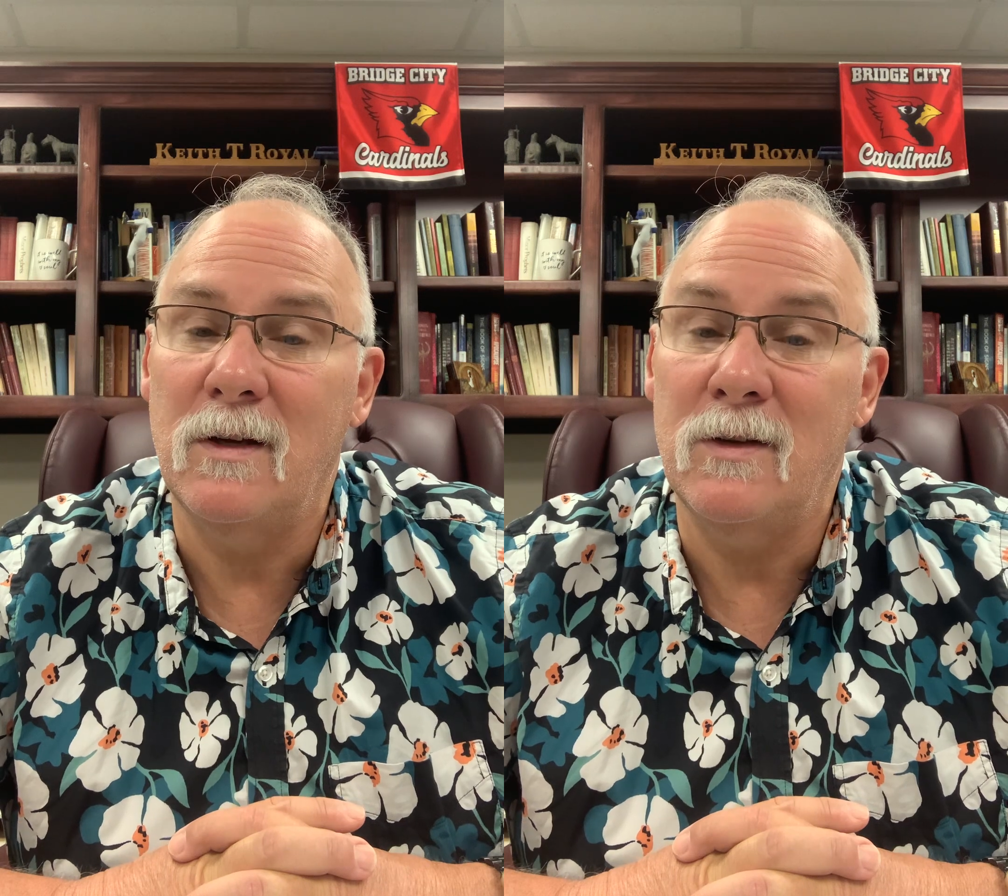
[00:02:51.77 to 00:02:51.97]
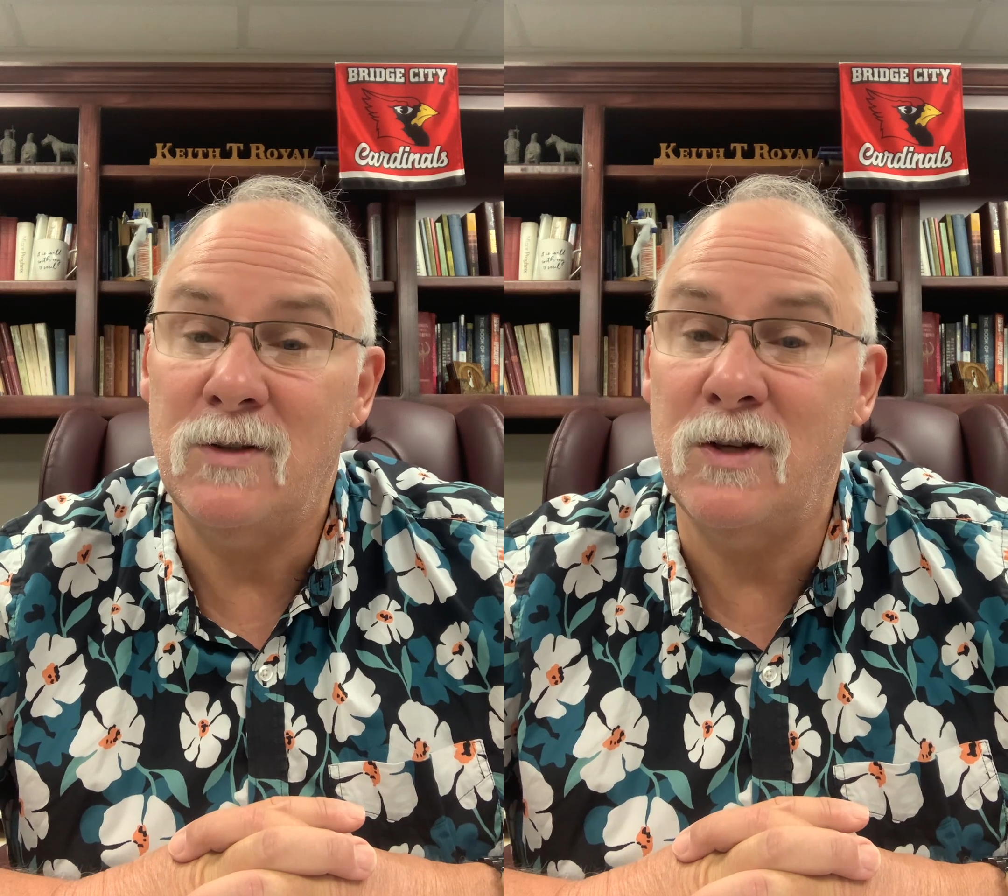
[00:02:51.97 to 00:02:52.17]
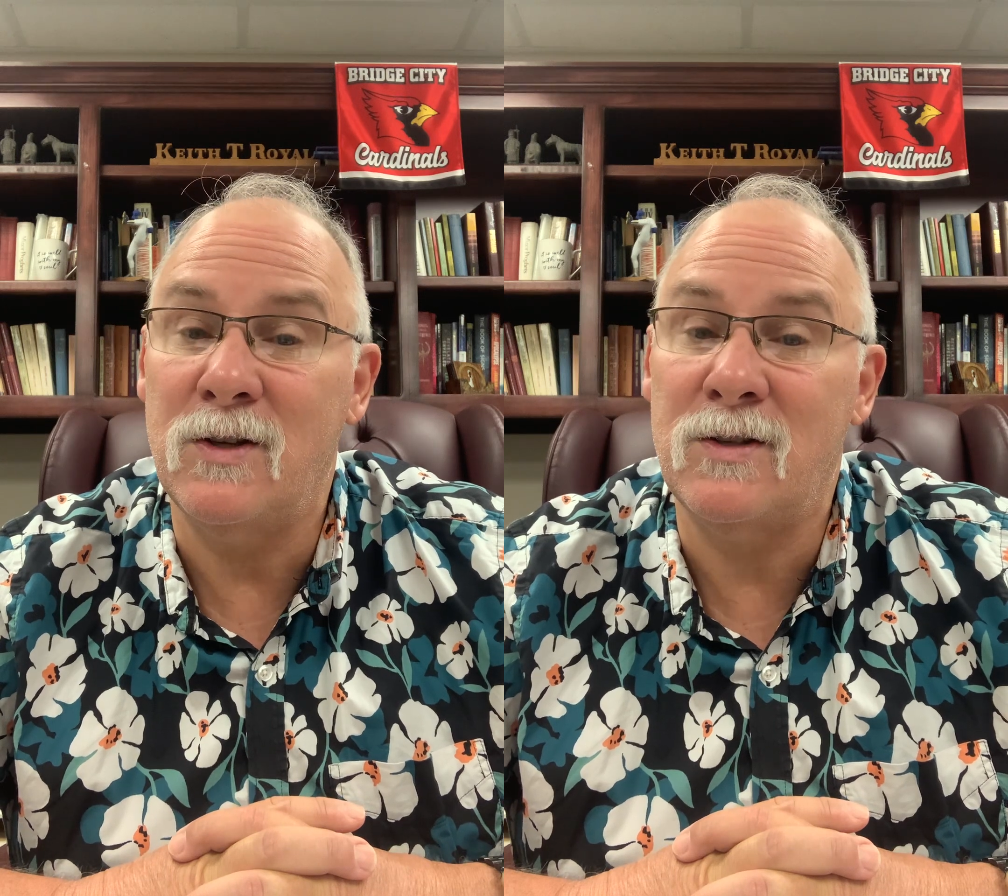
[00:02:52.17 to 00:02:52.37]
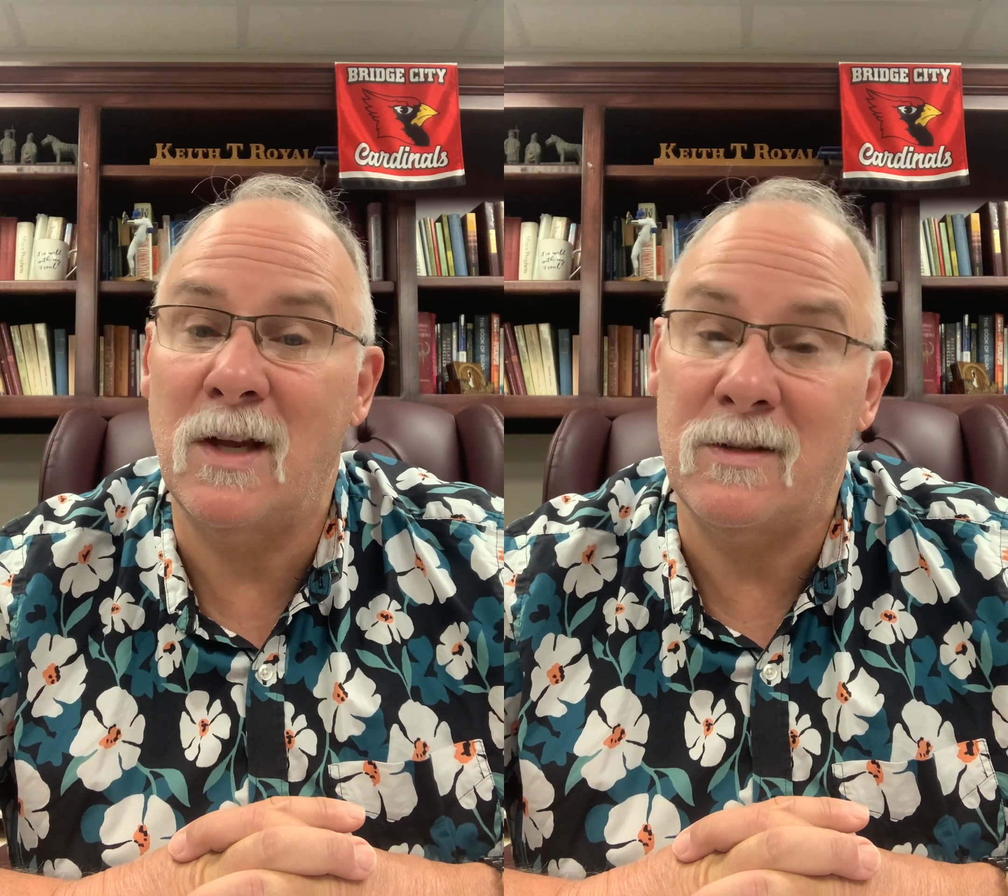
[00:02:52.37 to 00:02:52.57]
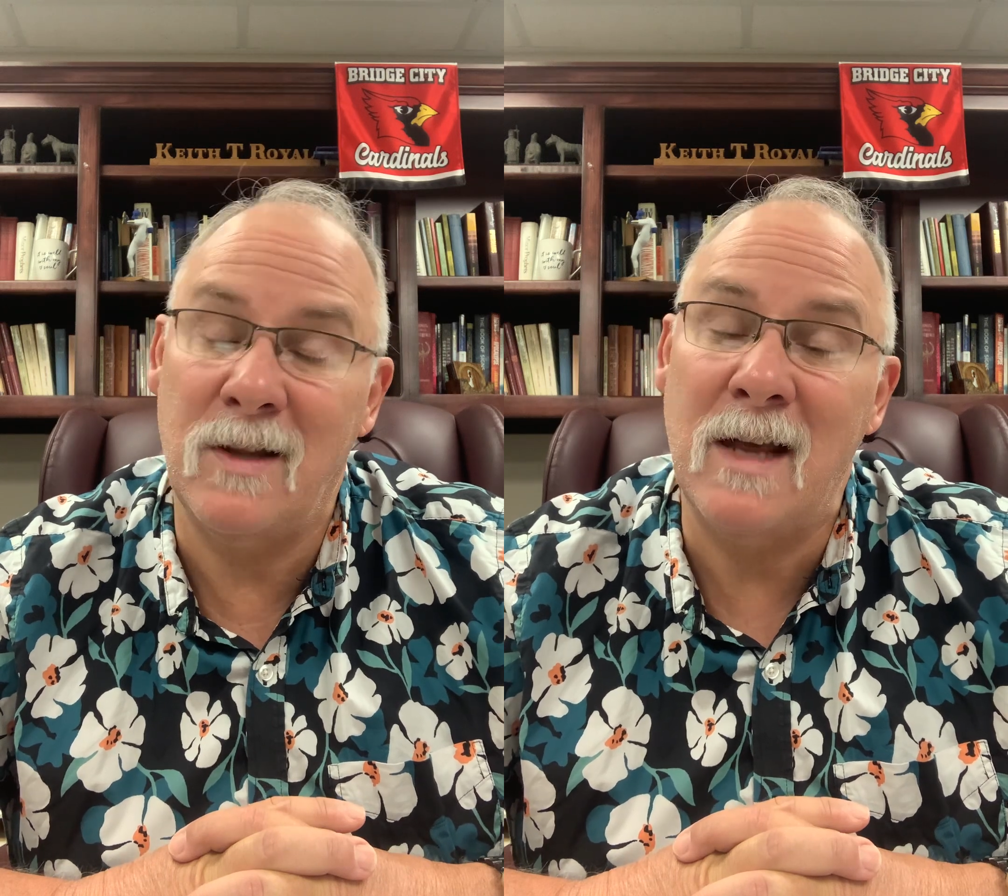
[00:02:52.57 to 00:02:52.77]
Jesus
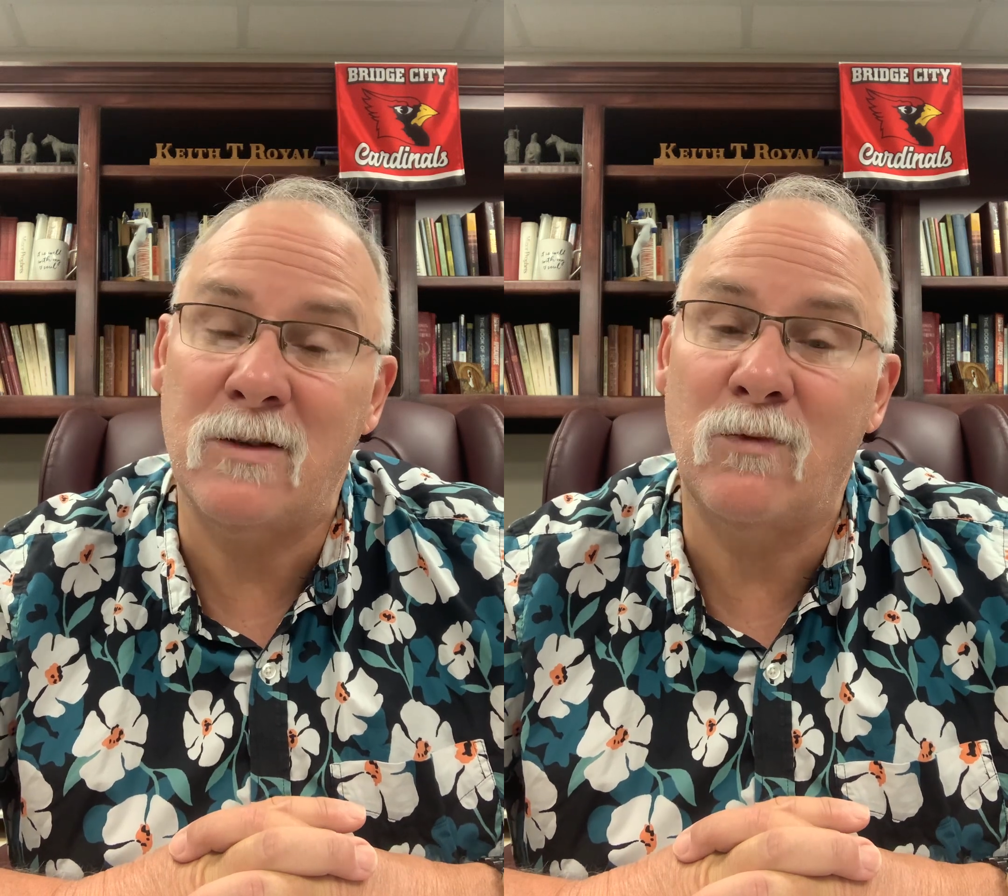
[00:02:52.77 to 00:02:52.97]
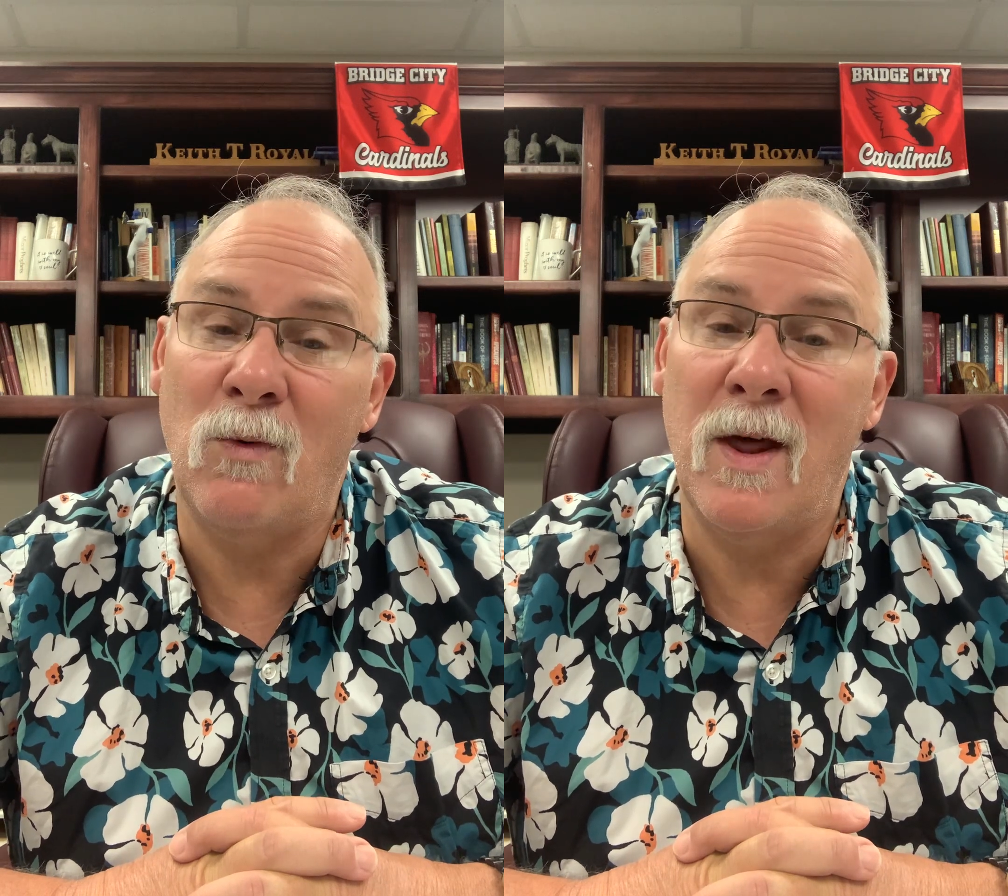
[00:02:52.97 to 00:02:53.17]
says that's the way